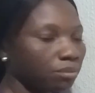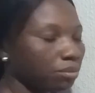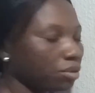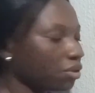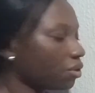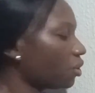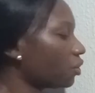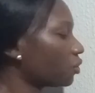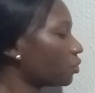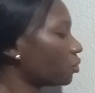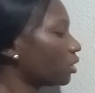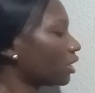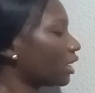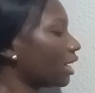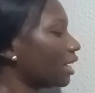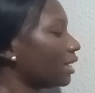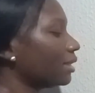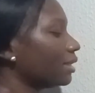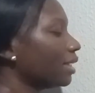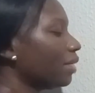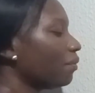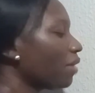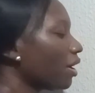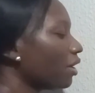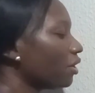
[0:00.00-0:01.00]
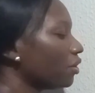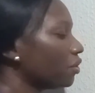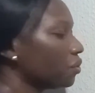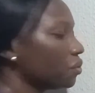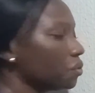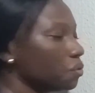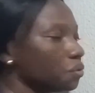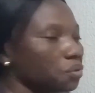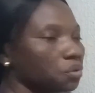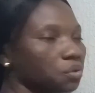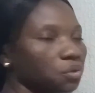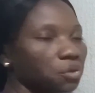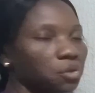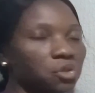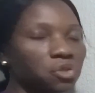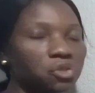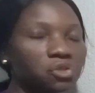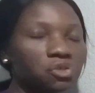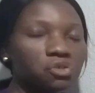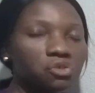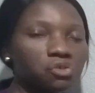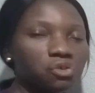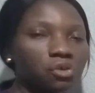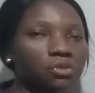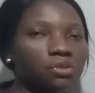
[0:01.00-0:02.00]
because you can never
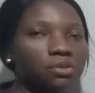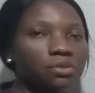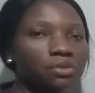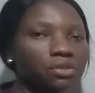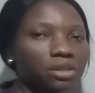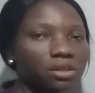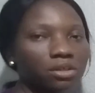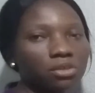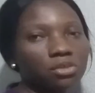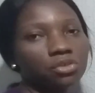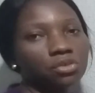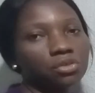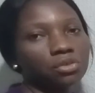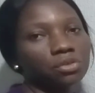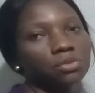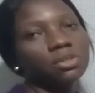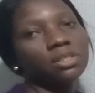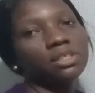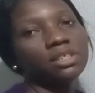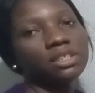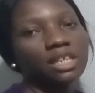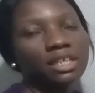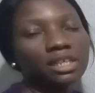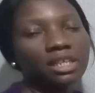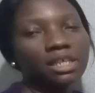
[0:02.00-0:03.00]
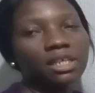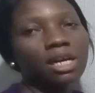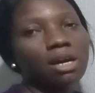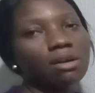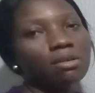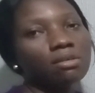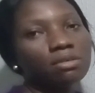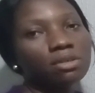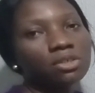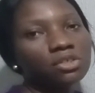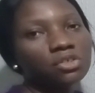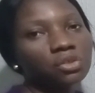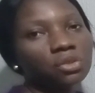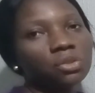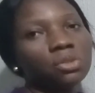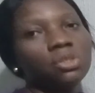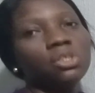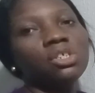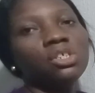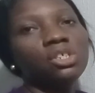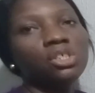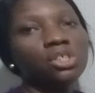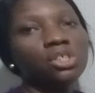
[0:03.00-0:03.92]
use your Celsius in any calculation.